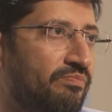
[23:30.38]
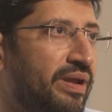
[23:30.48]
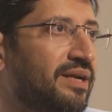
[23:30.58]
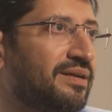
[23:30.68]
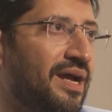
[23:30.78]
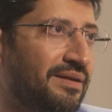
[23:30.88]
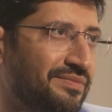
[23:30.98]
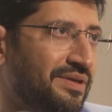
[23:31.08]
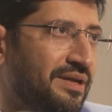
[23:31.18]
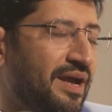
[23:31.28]
big time,
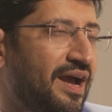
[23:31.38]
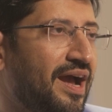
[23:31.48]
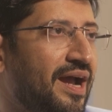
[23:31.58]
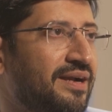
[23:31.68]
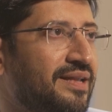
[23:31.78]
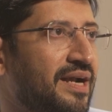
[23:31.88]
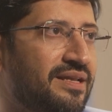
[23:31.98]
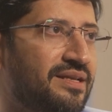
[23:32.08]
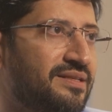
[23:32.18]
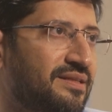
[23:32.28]
and that
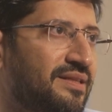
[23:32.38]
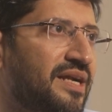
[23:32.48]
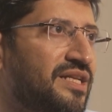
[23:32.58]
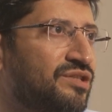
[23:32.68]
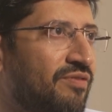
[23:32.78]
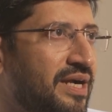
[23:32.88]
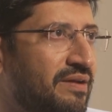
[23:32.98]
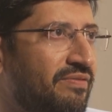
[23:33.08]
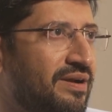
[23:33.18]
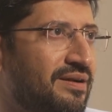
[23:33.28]
is quite
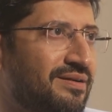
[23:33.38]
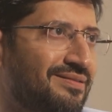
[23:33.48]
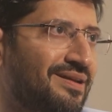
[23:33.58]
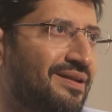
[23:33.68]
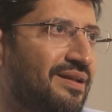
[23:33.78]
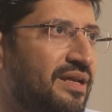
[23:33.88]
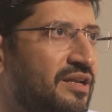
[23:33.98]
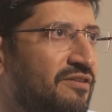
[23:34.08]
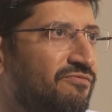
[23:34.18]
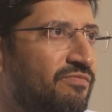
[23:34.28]
evident. There are
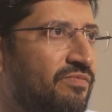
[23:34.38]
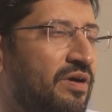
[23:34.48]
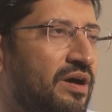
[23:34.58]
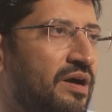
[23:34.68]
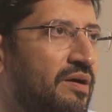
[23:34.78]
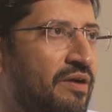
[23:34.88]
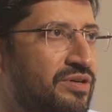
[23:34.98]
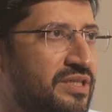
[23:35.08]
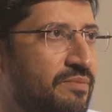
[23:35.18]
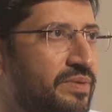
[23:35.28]
enough I
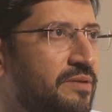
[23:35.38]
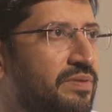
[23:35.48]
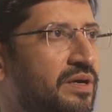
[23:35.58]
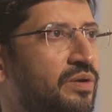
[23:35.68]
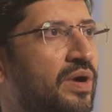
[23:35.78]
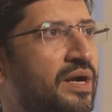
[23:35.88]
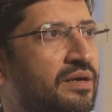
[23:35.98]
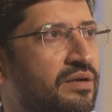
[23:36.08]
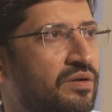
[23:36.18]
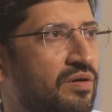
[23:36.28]
would say people who had
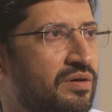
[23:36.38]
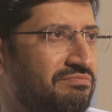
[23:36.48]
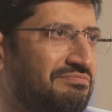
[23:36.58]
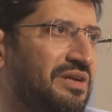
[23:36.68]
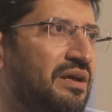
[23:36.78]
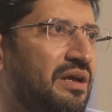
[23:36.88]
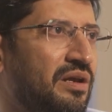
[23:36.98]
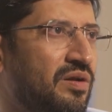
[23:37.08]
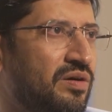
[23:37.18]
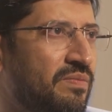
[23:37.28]
undergone
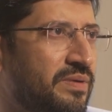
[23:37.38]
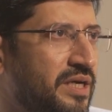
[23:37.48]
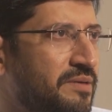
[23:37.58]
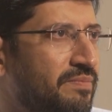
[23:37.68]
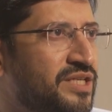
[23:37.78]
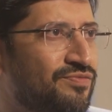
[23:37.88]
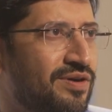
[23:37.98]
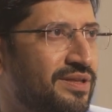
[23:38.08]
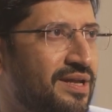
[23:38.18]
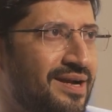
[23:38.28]
a lot of treatments
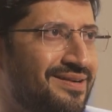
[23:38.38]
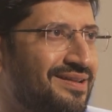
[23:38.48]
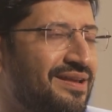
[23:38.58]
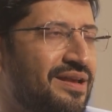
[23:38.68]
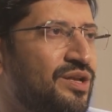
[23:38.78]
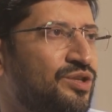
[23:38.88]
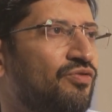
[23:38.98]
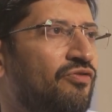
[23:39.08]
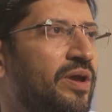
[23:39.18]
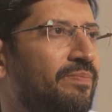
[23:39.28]
for that.
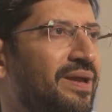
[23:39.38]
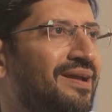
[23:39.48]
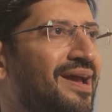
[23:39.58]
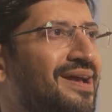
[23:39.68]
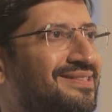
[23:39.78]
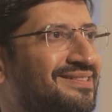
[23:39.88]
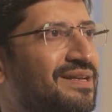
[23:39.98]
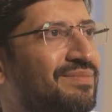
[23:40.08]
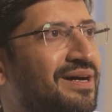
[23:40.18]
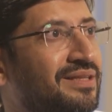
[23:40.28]
So vaping has
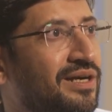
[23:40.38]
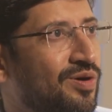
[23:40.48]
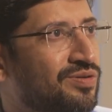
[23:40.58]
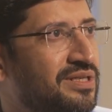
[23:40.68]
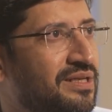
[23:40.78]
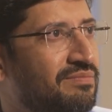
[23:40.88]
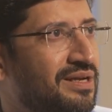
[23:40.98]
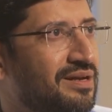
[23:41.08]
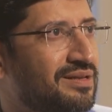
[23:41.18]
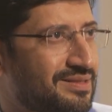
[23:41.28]
some other toxic
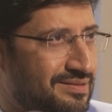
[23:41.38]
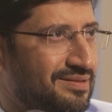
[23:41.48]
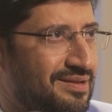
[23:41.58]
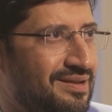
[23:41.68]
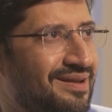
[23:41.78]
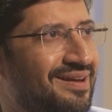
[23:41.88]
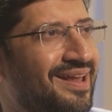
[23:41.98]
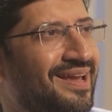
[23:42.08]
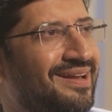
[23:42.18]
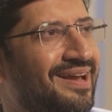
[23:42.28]
chemicals
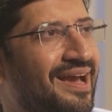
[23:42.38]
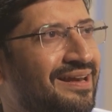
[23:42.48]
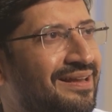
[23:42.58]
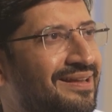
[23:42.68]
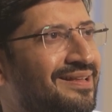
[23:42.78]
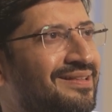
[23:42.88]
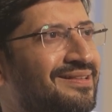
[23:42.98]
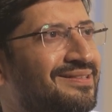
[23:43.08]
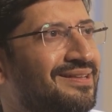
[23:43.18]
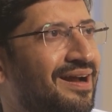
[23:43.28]
like
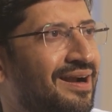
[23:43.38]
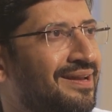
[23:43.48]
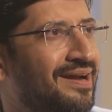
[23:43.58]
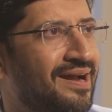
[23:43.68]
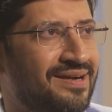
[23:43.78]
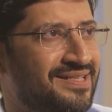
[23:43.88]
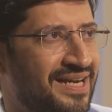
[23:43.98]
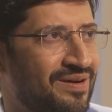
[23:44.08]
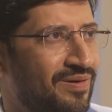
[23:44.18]
anilines, aldehydes and